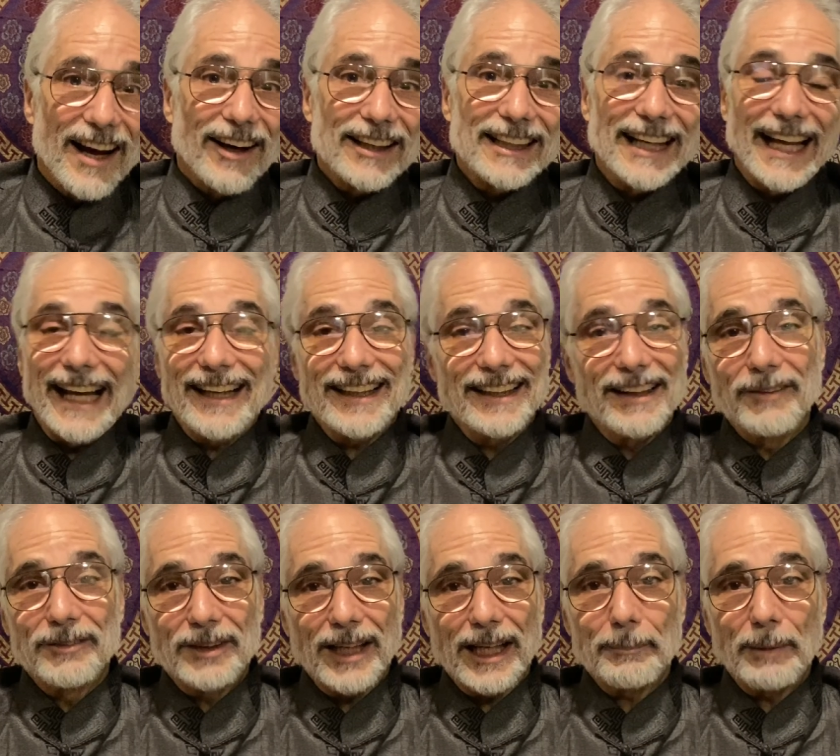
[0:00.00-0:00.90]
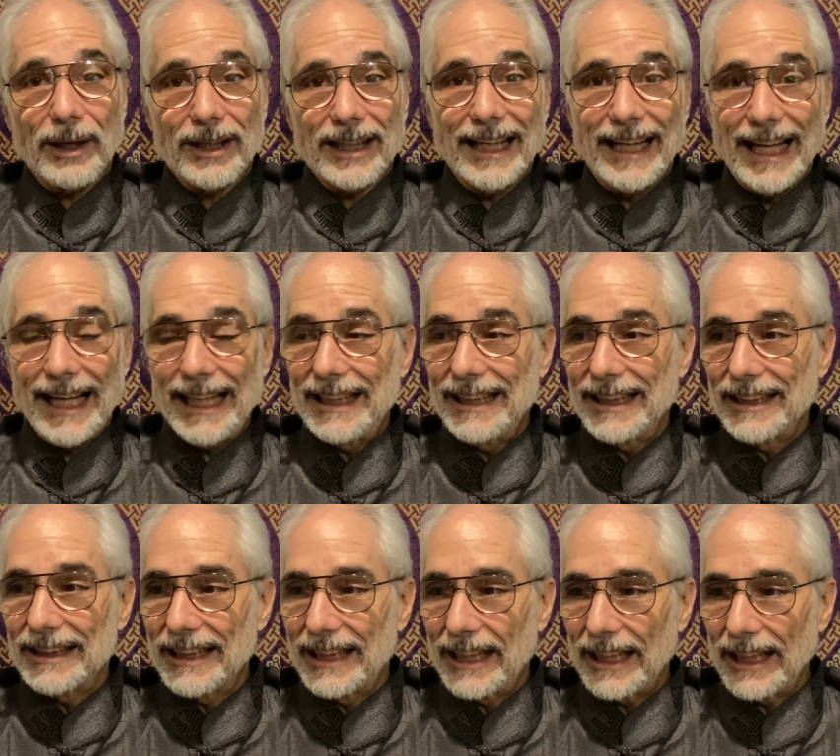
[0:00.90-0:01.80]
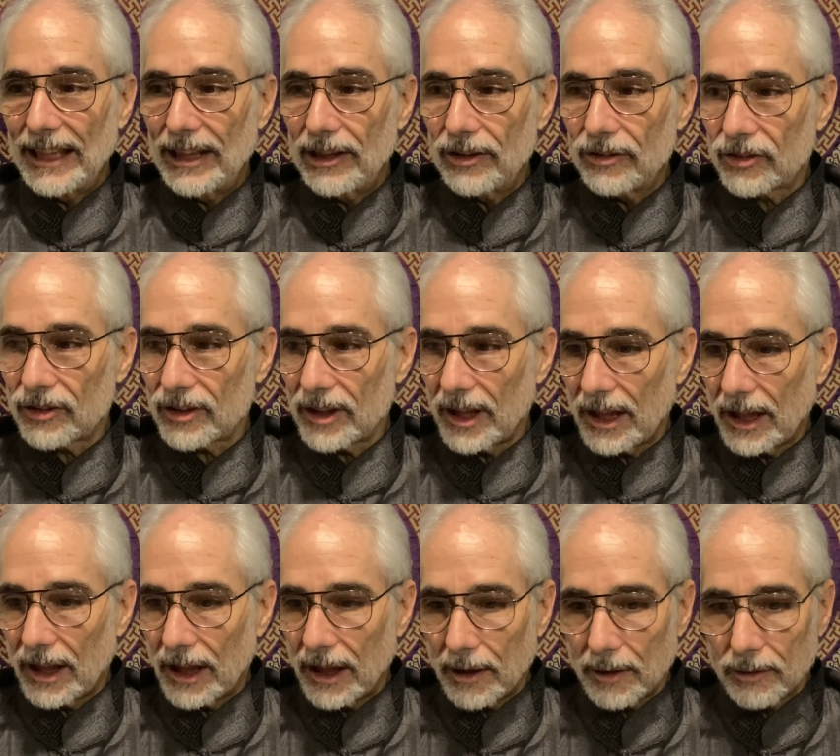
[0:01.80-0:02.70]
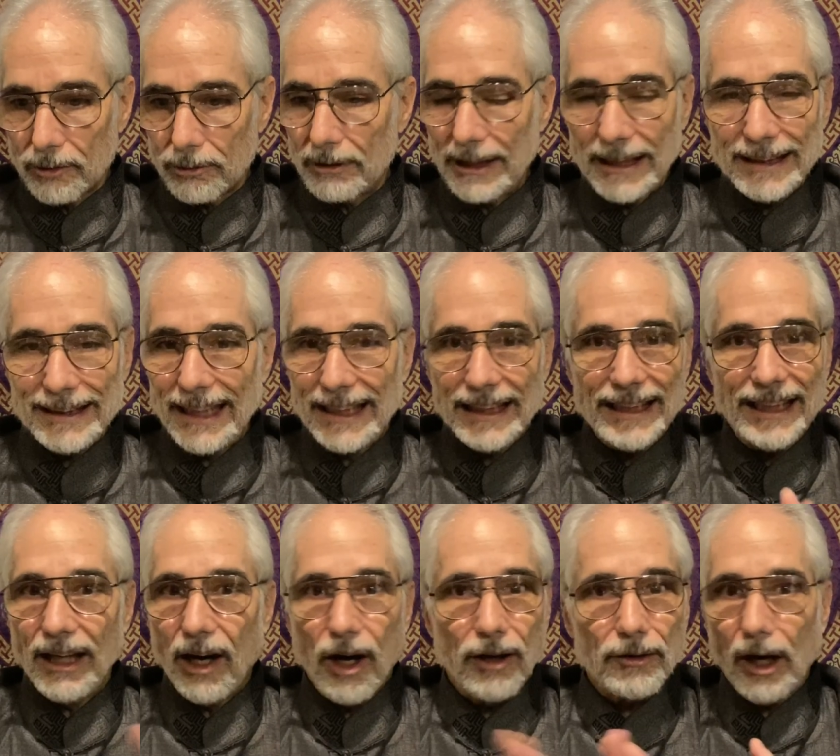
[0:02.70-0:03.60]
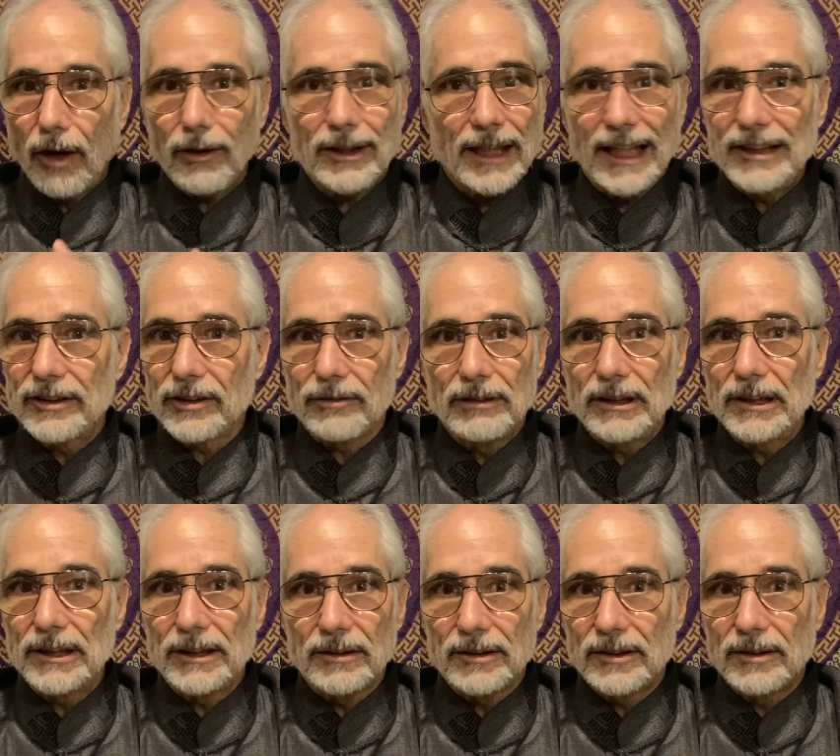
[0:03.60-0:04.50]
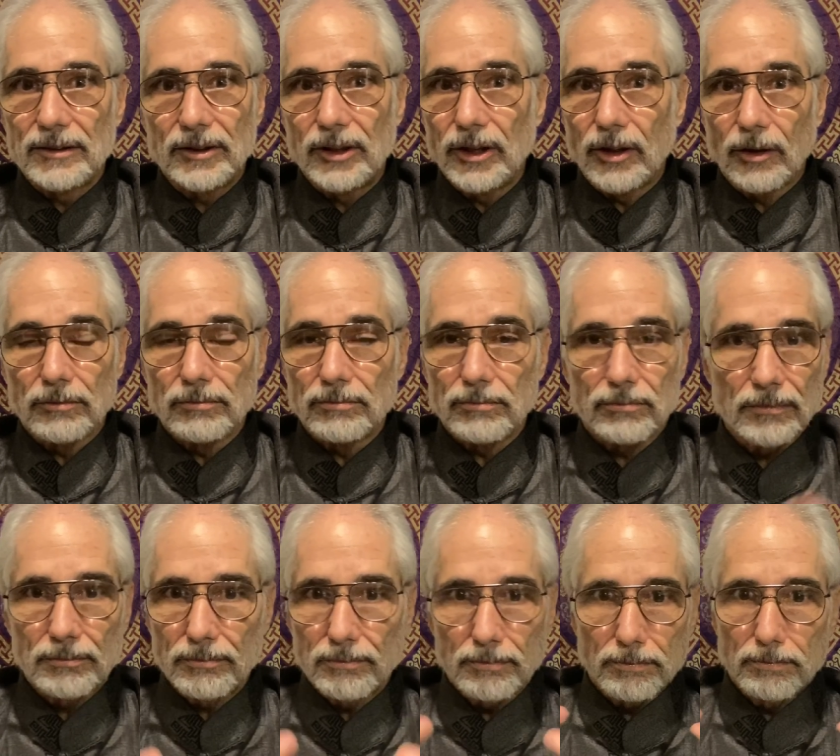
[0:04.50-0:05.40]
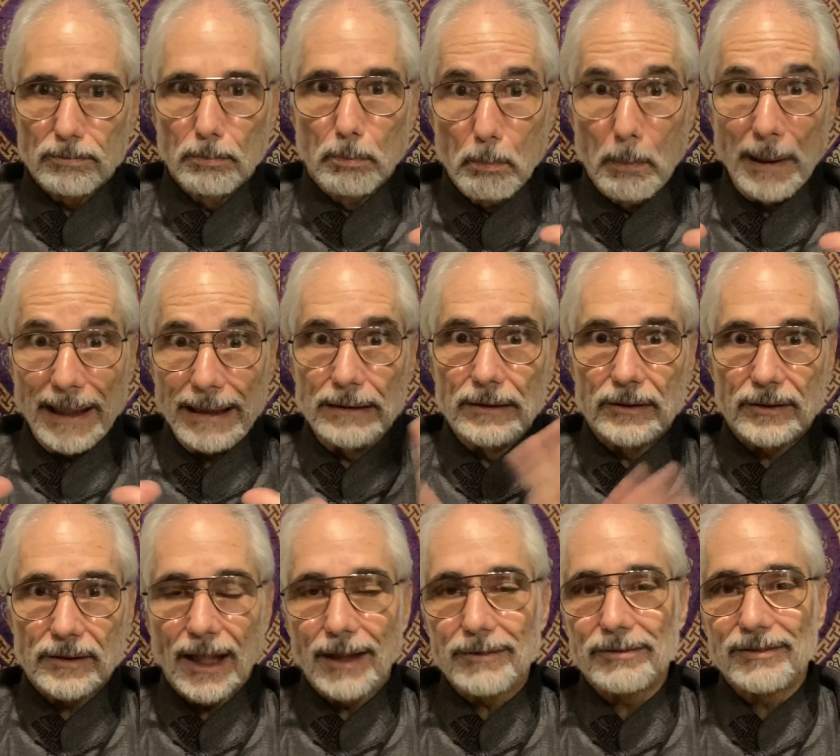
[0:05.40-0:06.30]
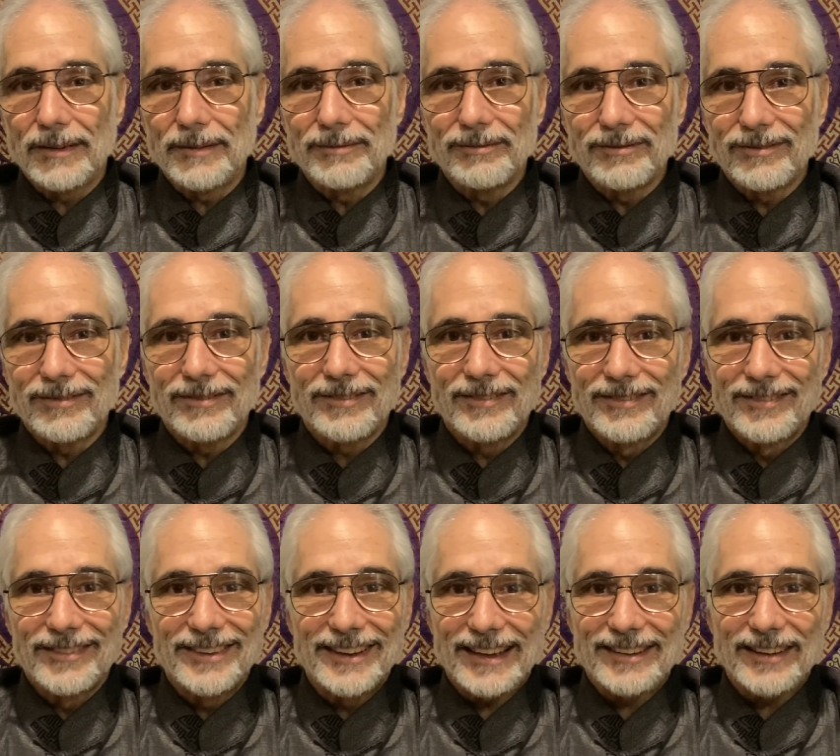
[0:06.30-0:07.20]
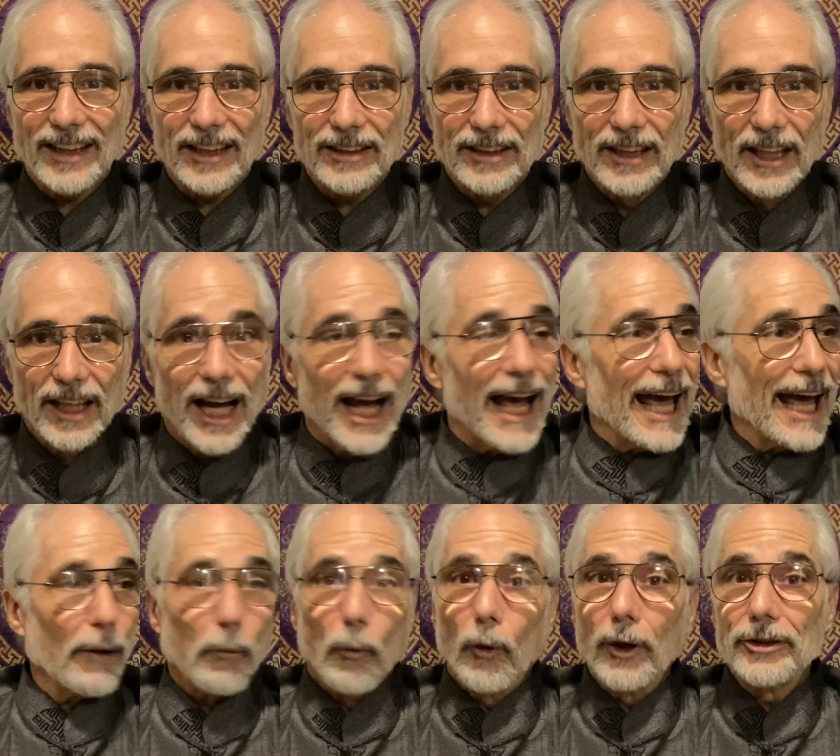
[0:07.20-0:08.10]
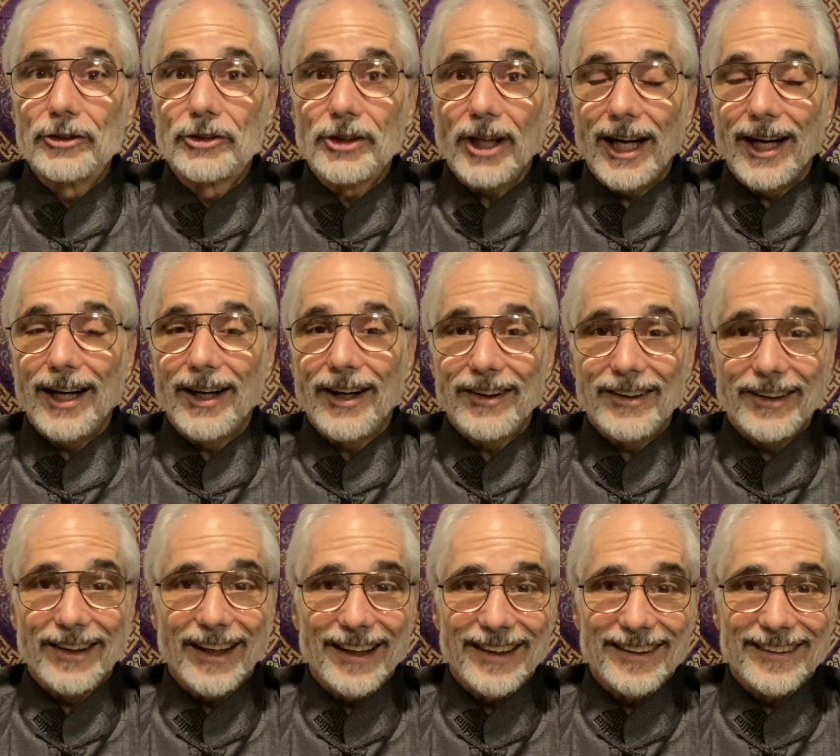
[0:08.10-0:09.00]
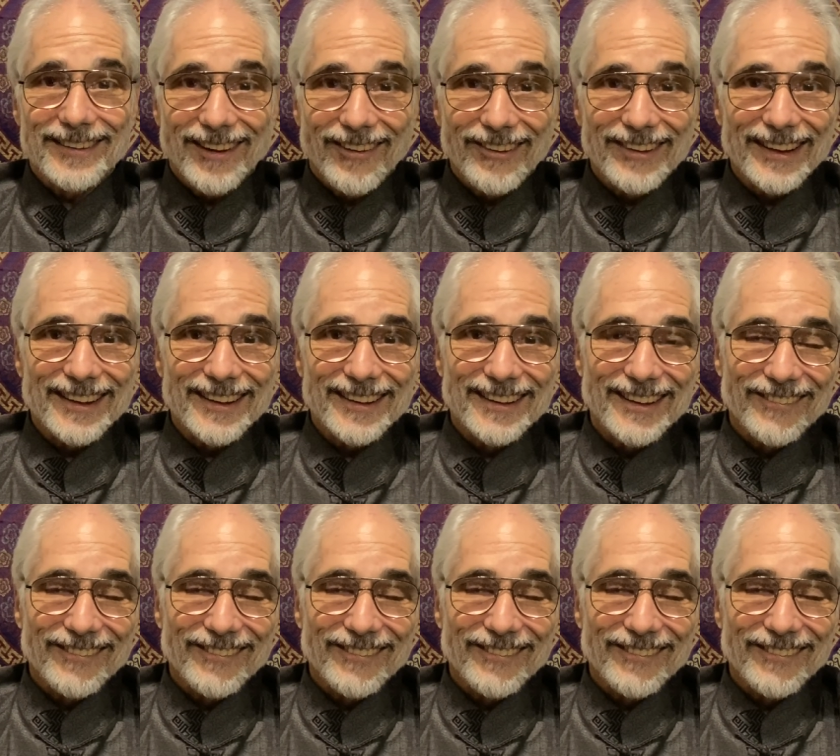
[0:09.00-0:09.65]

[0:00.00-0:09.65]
Okay, I'm talking about Canadian geese, ringneck geese, all kinds of really, you know, big stuff. 600. And wood, God, I